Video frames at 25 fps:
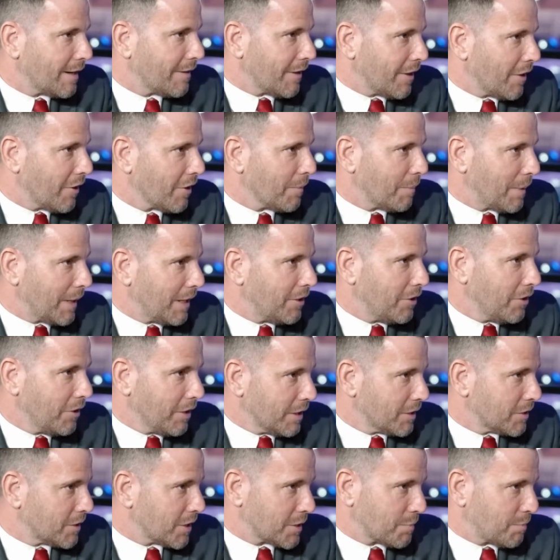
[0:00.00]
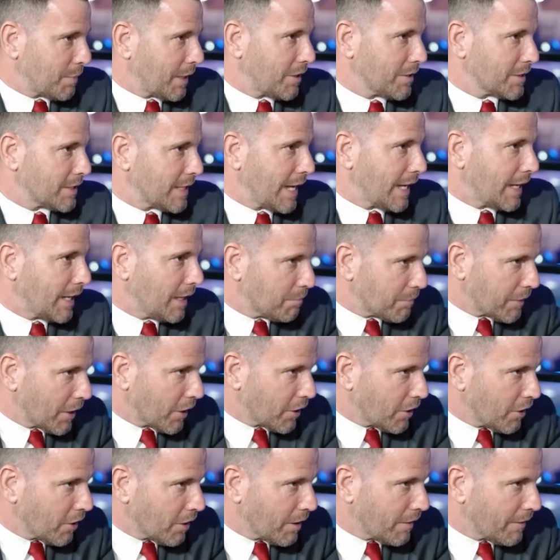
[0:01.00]
to the European Union just because they keep
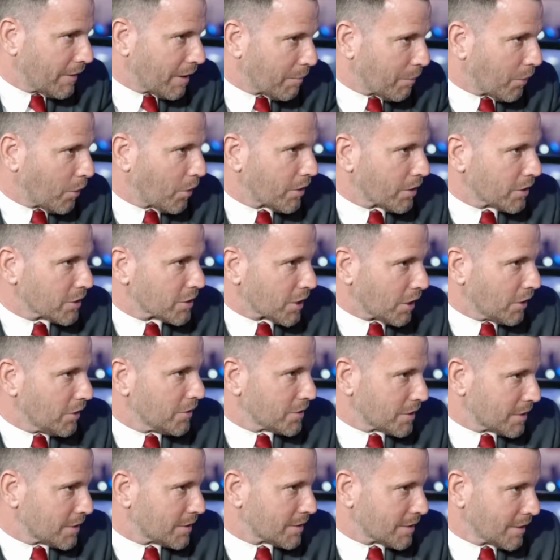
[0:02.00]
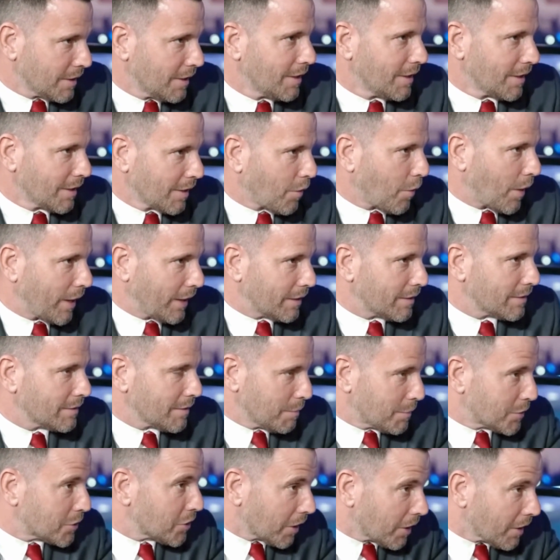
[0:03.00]
their borders closed. It's quite
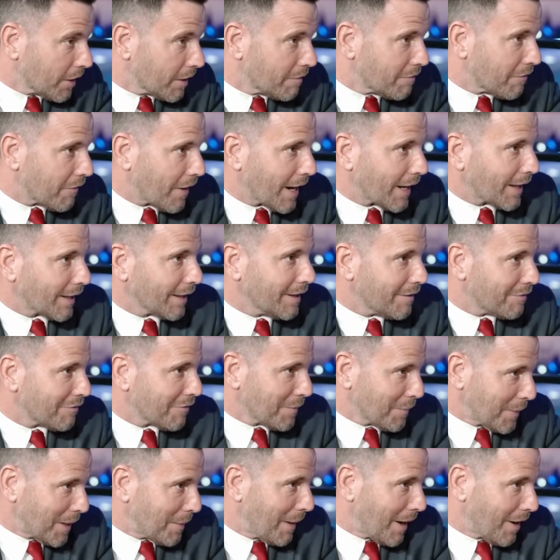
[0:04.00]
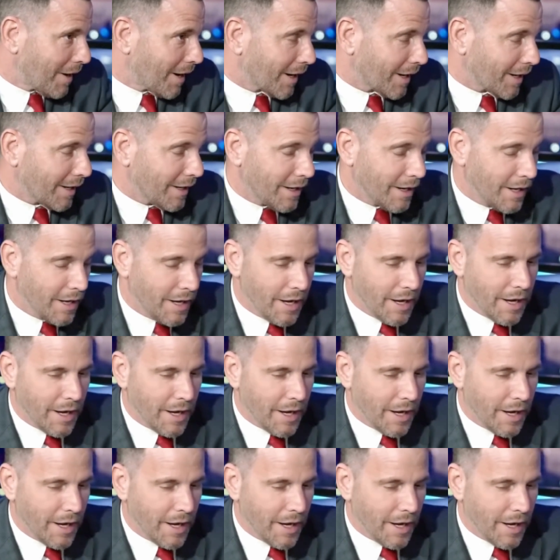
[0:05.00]
absurd, frankly, from an American.